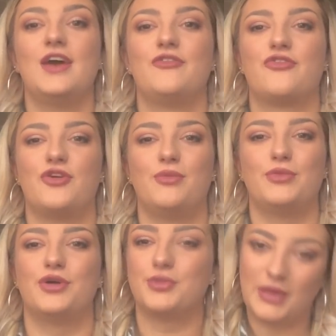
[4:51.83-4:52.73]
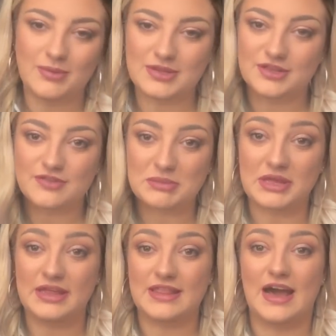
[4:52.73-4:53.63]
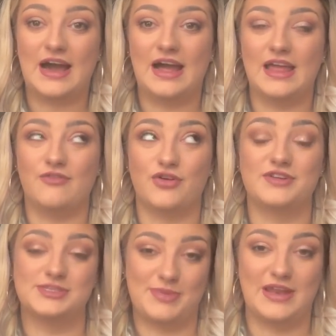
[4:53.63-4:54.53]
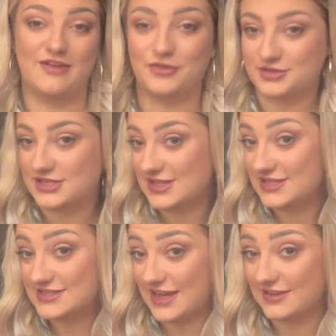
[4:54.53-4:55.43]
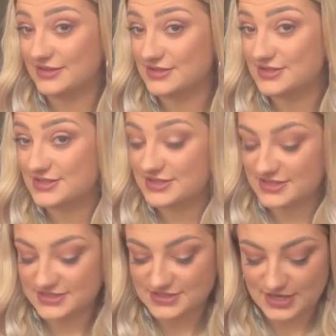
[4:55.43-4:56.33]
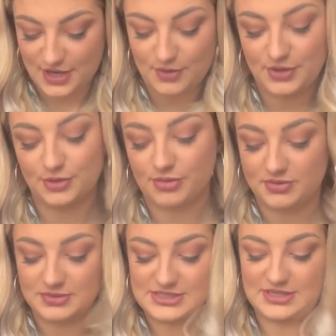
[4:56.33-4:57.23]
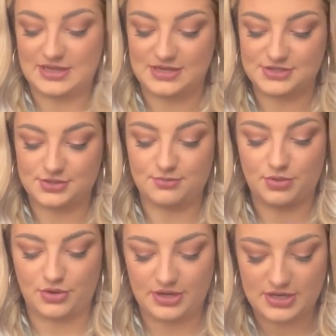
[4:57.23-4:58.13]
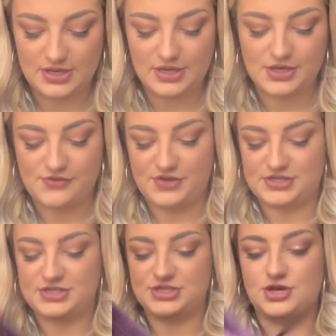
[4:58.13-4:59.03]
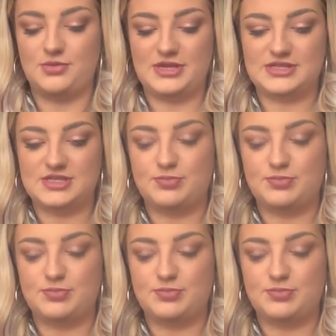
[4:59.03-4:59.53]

from other people in the family that I have already spent, I've ordered in the sales, so you'll probably see that at some point. First thing she got me is this